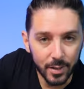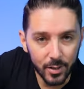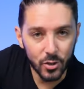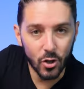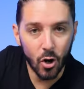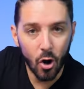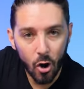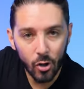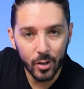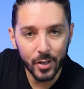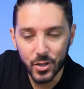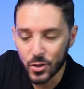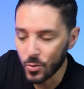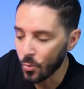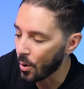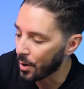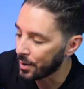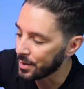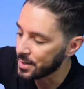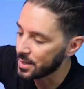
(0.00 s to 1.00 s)
the tallest
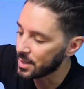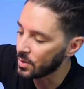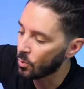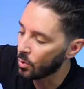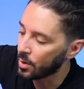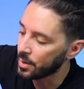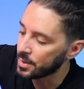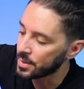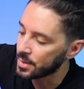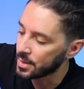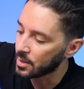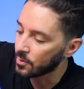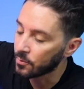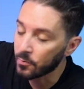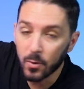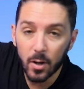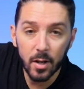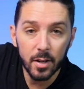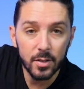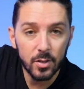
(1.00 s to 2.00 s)
ones, and the ones in the
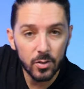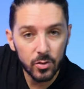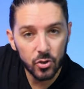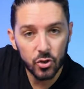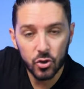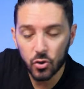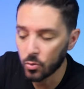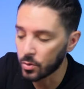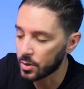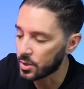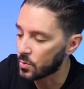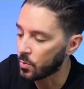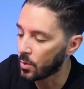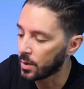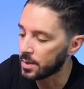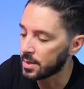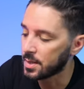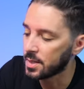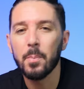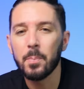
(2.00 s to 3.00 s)
front are the shortest
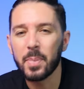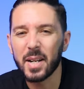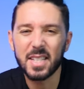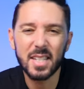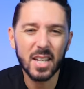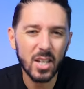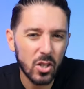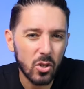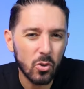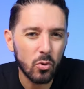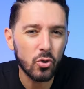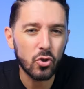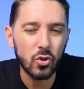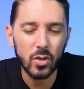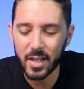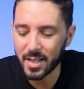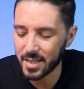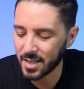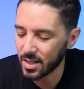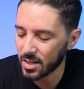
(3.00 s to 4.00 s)
ones. But I say
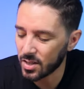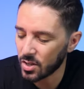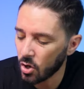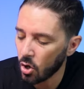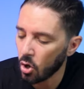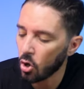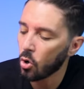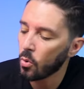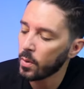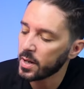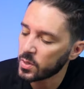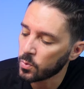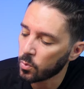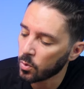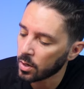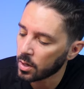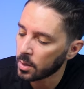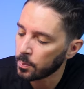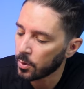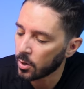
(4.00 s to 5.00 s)
usually because it doesn't always
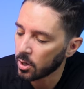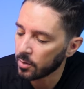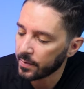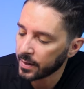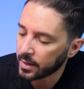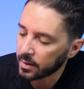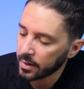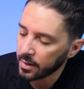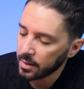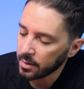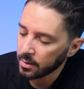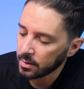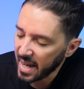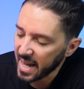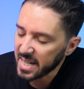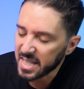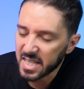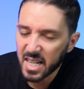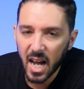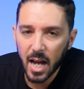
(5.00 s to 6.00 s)
work perfectly.
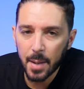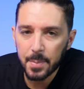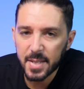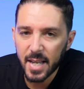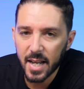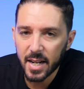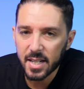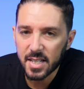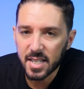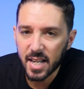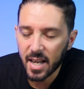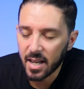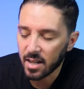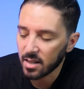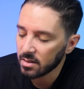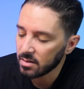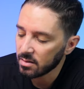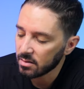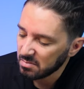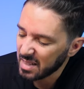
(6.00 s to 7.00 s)
Eight times out of
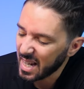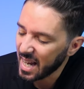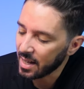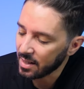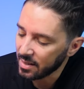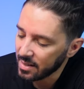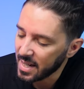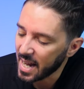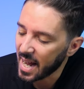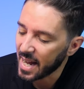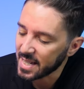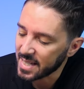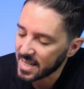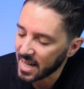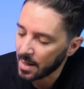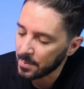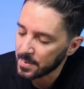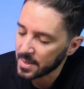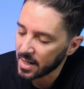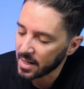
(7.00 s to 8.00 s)
10, eh, nine
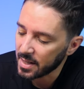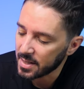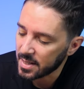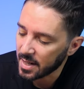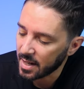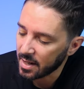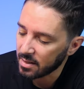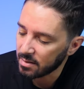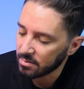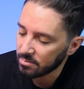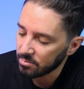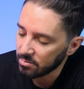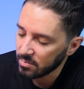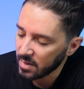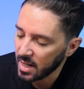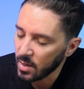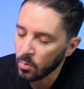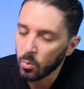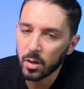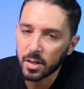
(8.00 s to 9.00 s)
times out of 10,
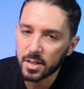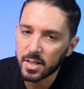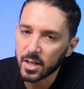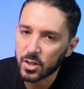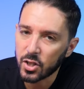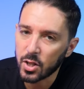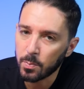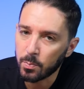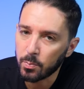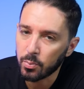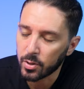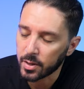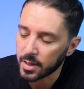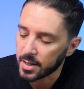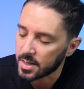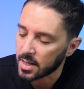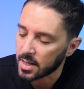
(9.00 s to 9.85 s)
it works actually pretty